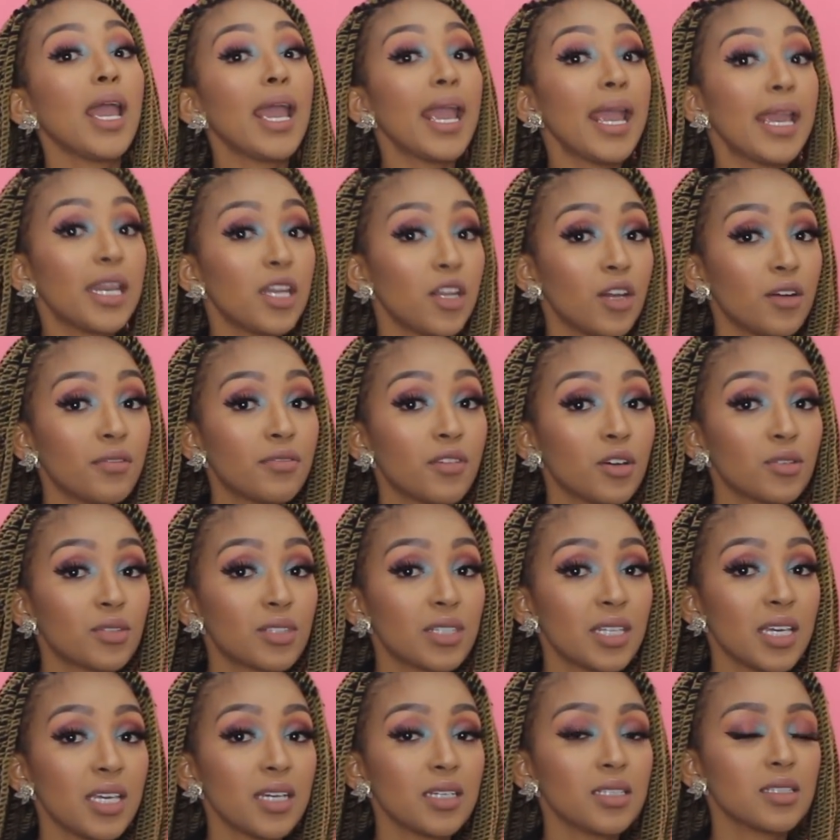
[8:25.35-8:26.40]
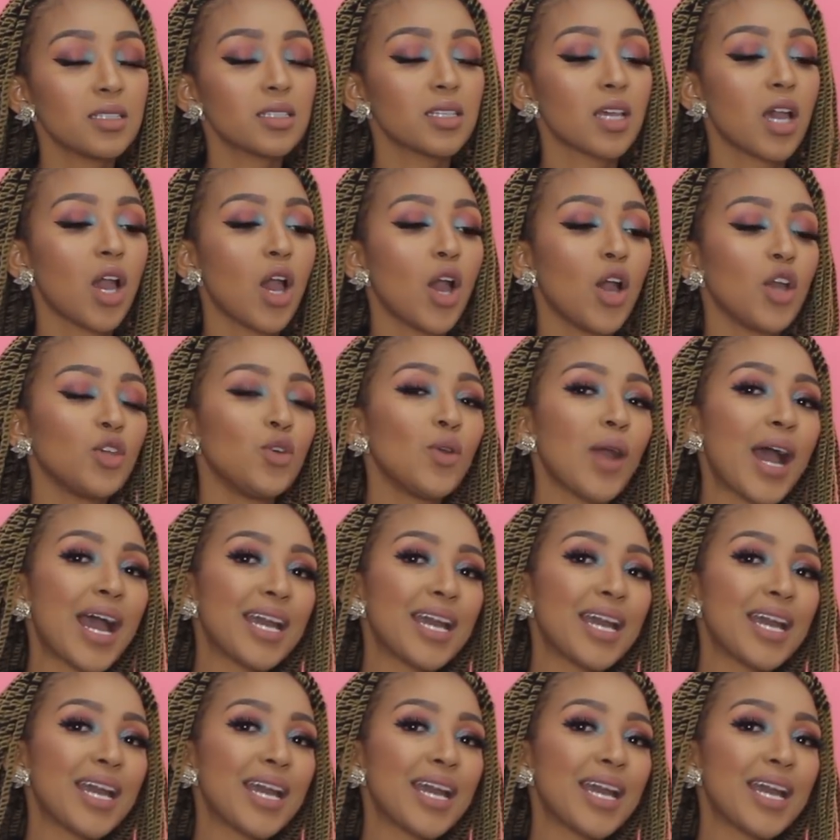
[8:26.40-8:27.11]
any of those things, you